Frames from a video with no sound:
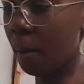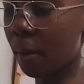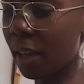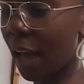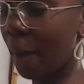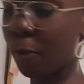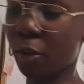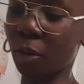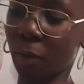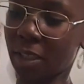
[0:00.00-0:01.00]
But yeah, I'm not
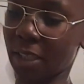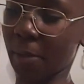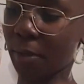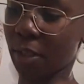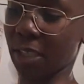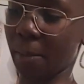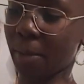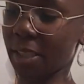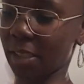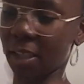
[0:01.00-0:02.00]
going to waste time because I'm
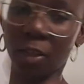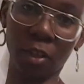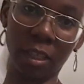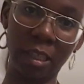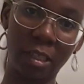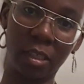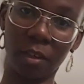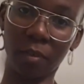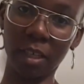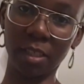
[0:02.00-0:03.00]
basically cooking this
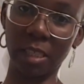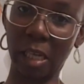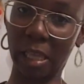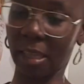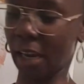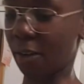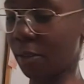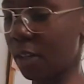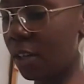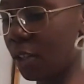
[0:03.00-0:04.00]
stir fry to death now.
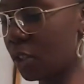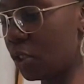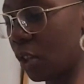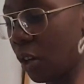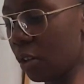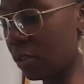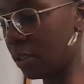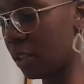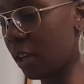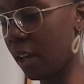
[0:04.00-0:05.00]
So
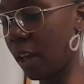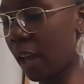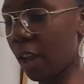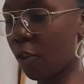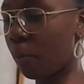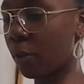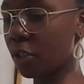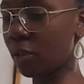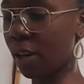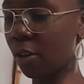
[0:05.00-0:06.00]
ain't no
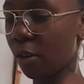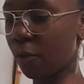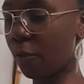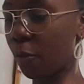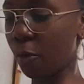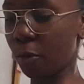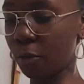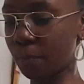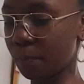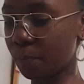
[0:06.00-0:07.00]
point trying to look
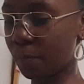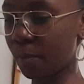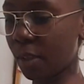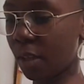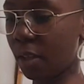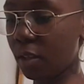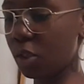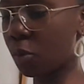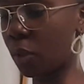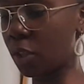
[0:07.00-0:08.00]
for
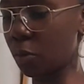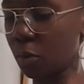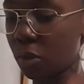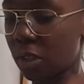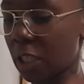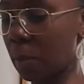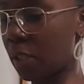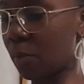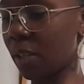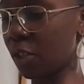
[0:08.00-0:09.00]
soy sauce,
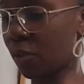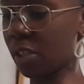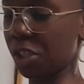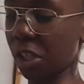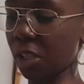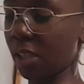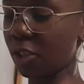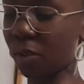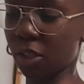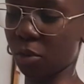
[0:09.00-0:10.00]
especially when there's
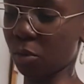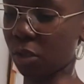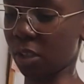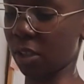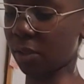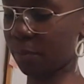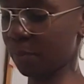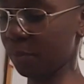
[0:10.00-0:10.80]
already sauce on